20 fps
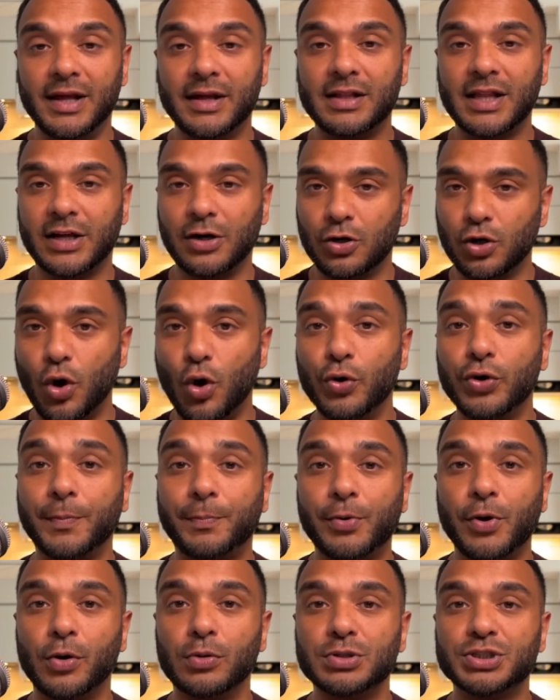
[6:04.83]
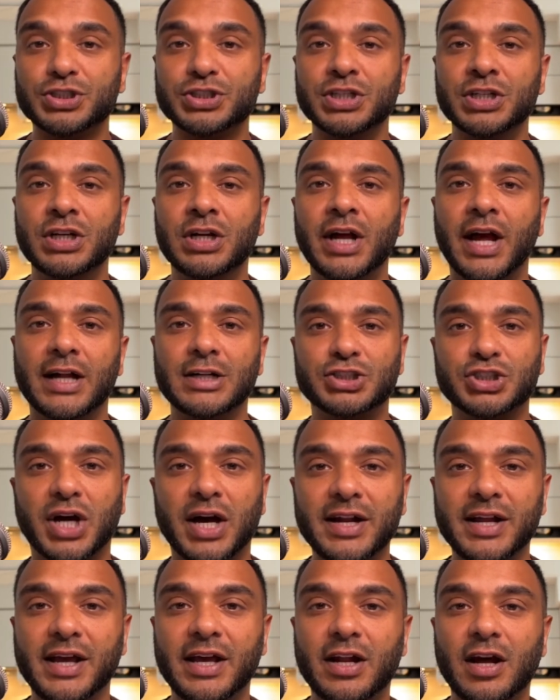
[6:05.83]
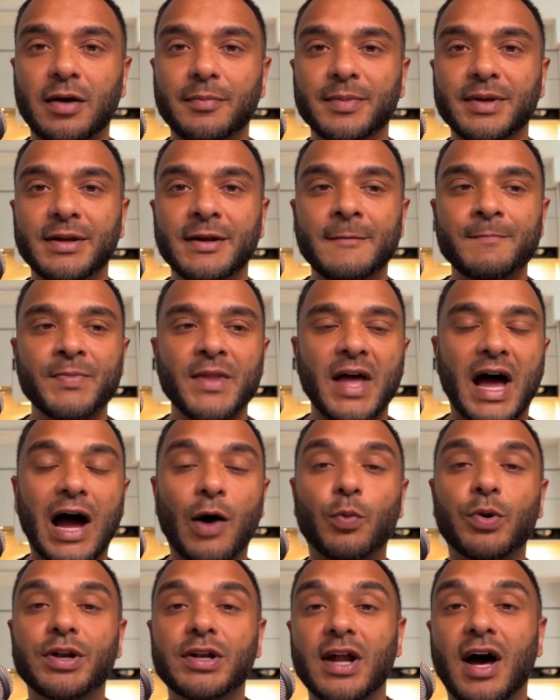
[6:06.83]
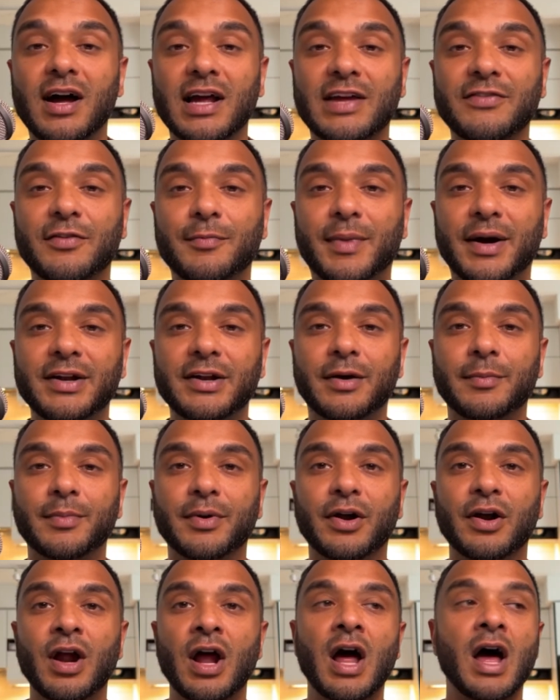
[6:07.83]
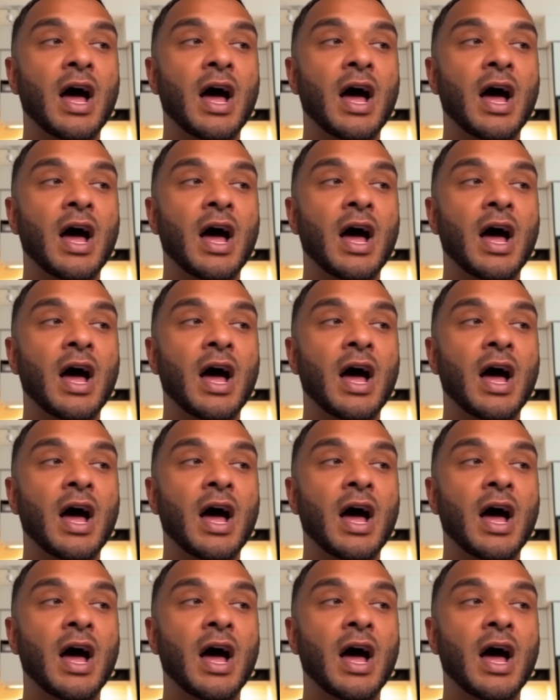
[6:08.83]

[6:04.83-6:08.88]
like a cold approach, and try to hit on me, I would not give him my number.